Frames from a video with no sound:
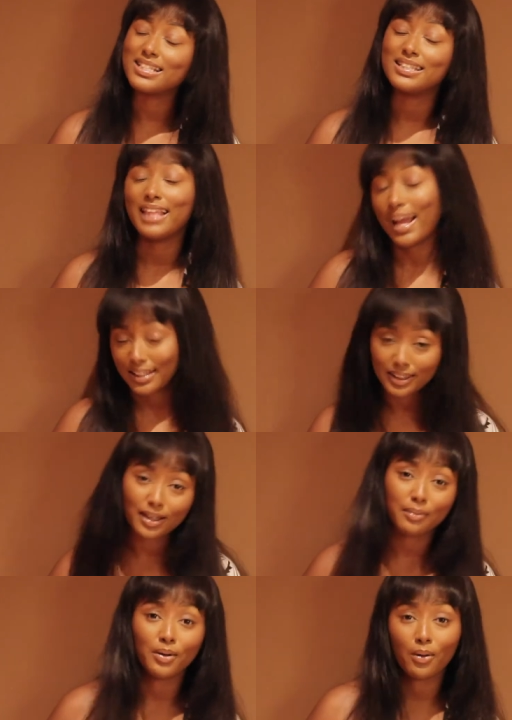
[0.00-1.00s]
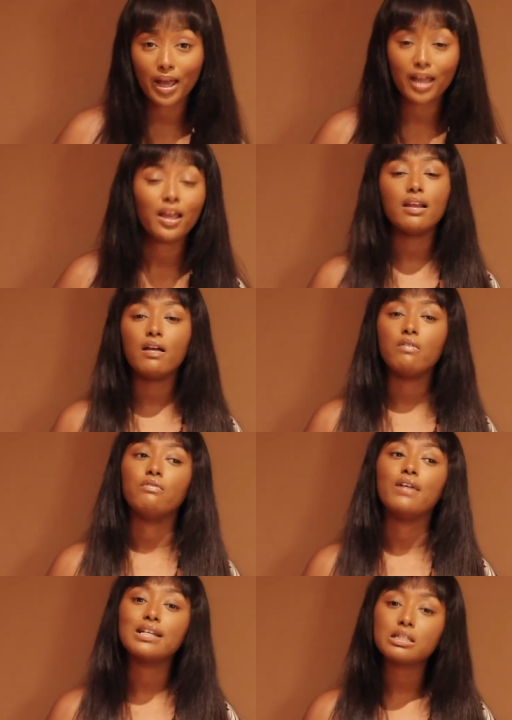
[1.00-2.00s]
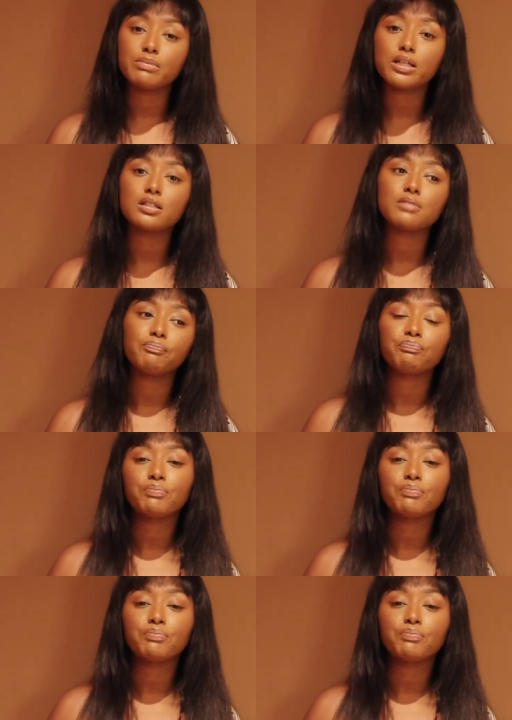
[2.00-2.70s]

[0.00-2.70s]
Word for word: stacked up, okay? And then investments.